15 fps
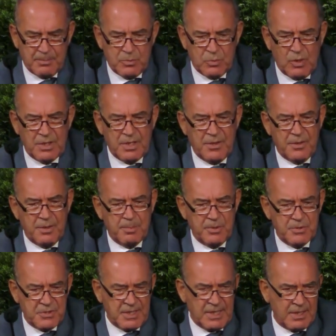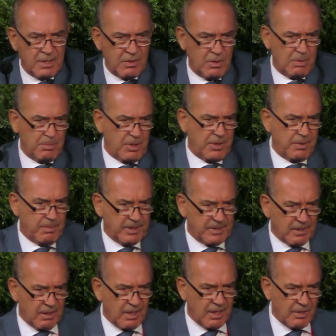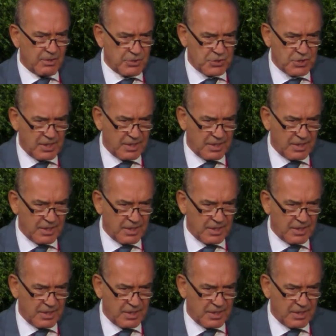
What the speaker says: up to 83%. What about the metal allergy?